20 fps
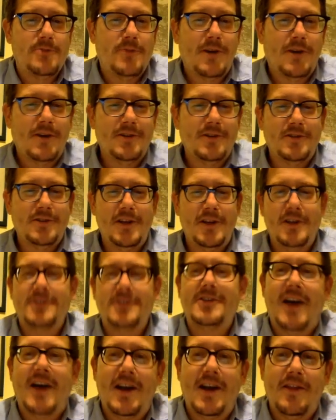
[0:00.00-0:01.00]
because he
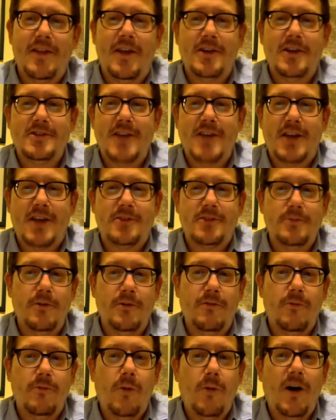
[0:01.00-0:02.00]
decided that his next
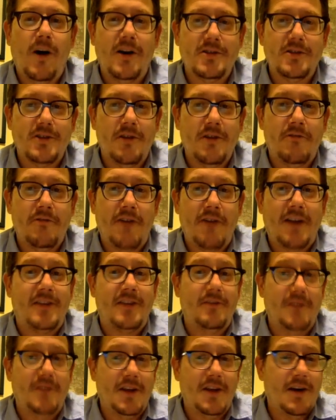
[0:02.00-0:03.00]
move was
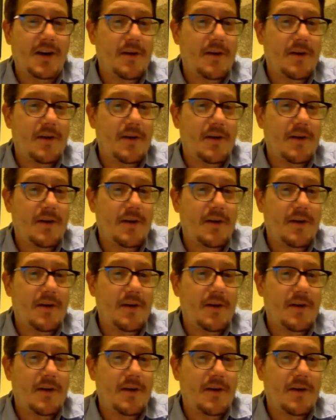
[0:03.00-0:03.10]
effectively